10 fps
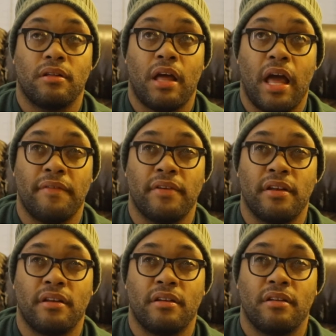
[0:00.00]

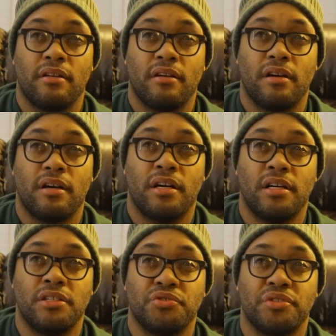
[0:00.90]
having
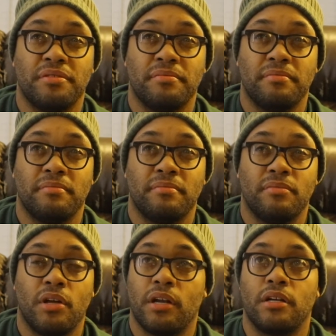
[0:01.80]
100,
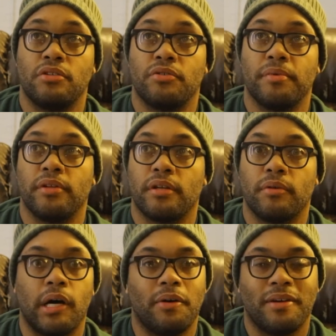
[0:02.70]
not 100 million,
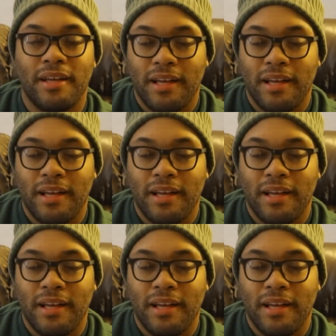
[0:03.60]
wow.